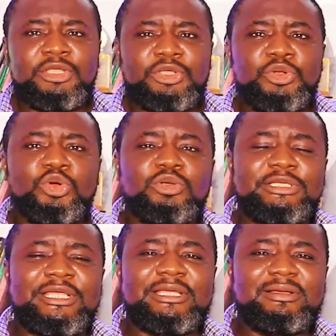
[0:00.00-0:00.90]
you know,
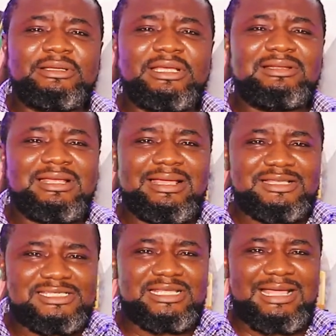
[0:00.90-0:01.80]

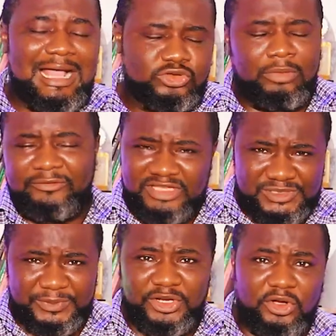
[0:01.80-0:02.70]
the outcome of the
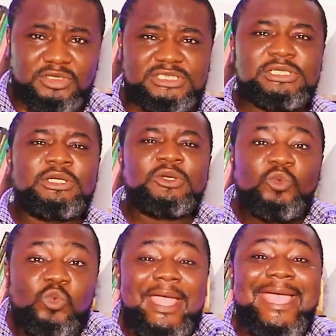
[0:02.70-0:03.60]
Supreme Court,
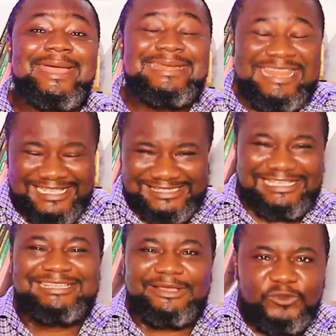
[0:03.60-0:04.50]
where next
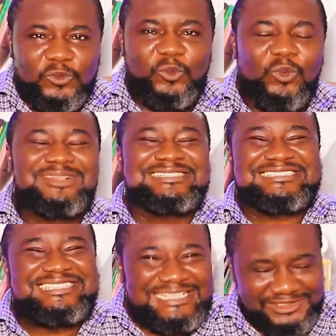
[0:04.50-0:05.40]
thing they go? What
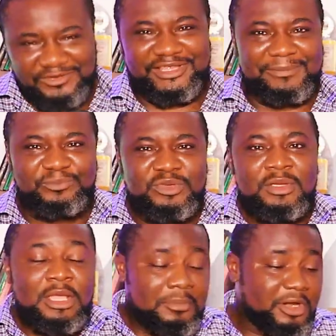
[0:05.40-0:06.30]
is next for him?
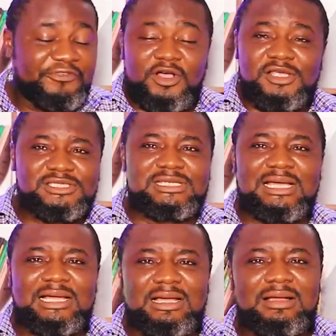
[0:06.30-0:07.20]
But of course,
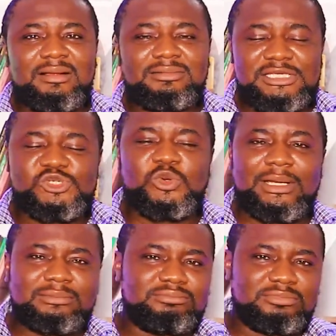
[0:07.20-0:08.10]
this
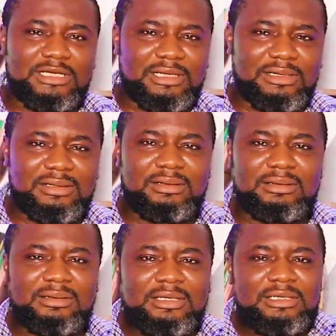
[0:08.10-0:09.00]
one
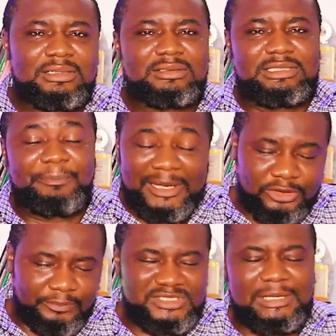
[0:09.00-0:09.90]

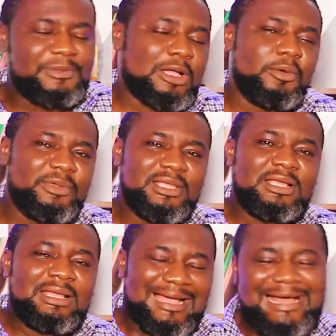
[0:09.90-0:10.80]
depends on Mr. Peter
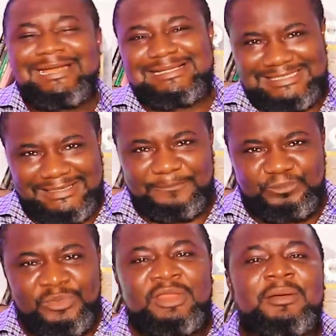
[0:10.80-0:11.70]
Obi and his team.
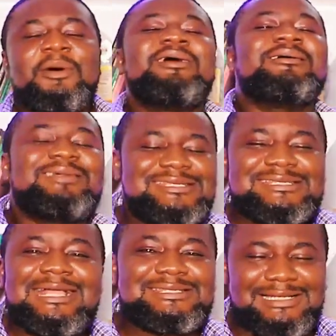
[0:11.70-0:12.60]
But
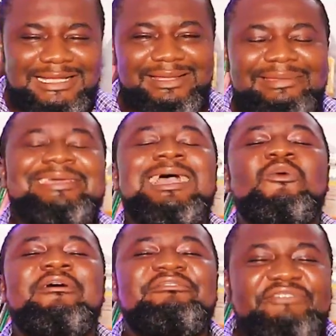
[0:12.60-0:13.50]
recently, he
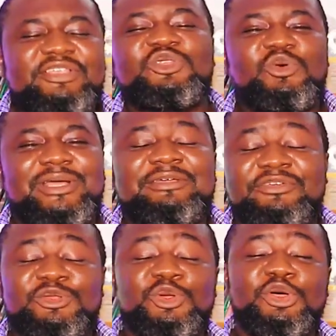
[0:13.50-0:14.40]
get one video where the
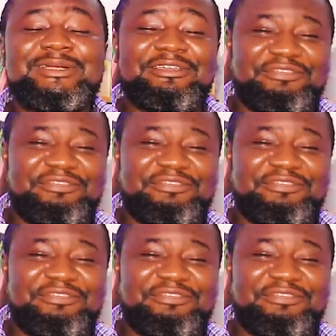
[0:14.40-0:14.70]
video done